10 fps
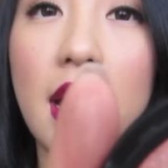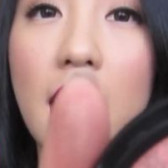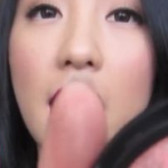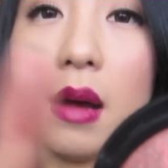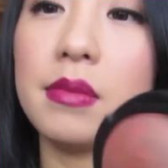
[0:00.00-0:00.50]

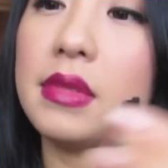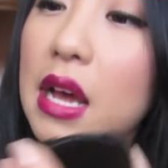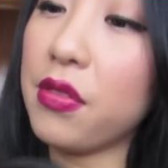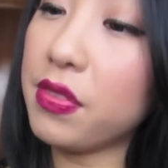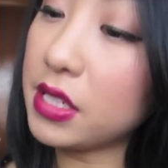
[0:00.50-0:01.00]

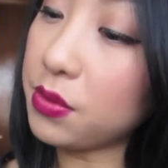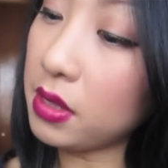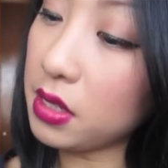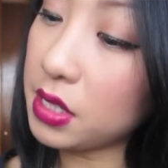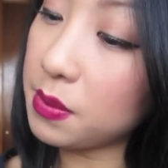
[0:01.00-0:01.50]
Now this one
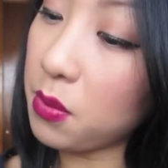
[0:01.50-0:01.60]
looks